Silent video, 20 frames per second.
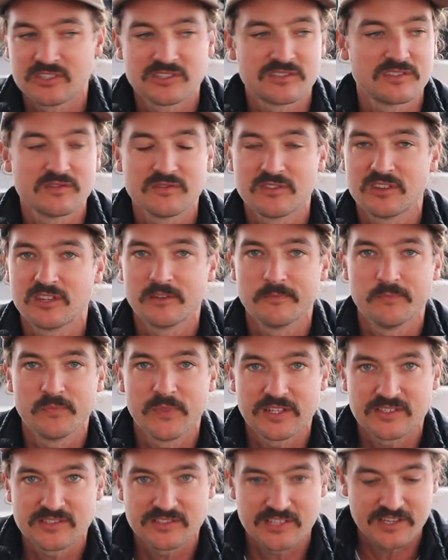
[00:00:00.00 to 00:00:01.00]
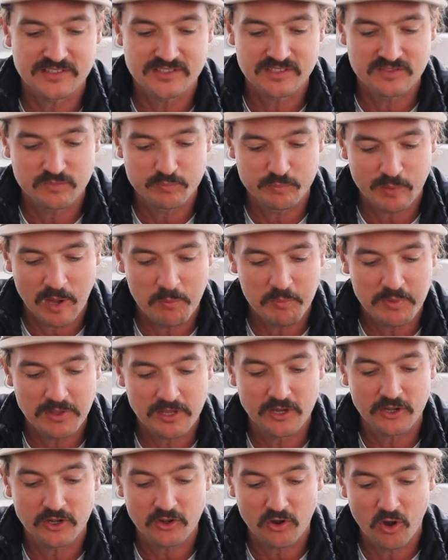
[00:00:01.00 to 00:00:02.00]
just of the excessive
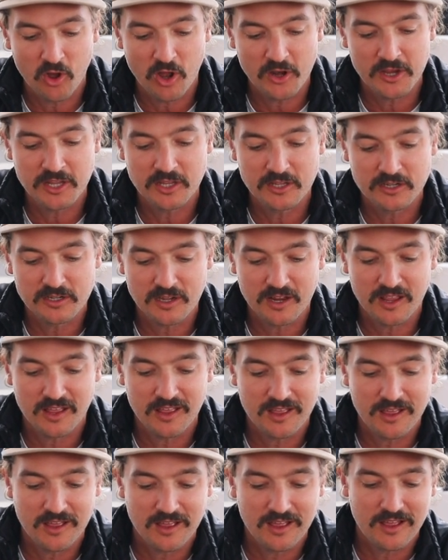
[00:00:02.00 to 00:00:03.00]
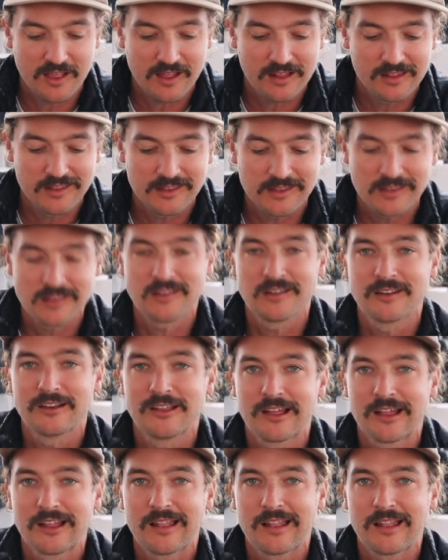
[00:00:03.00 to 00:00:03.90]
bumping and grinding and clinging and